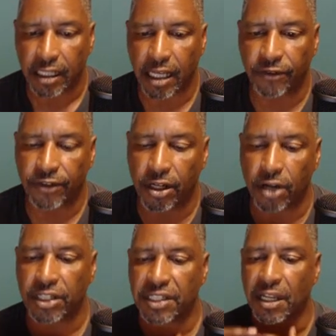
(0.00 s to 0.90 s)
Now, if you
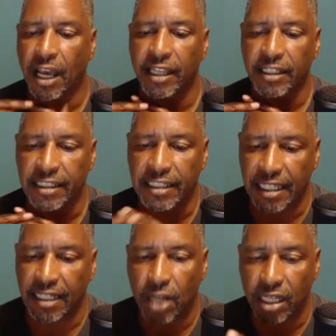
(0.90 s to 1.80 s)
notice, I
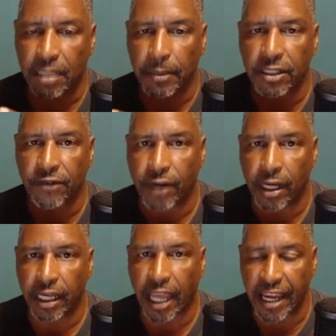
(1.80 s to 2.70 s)
did not specify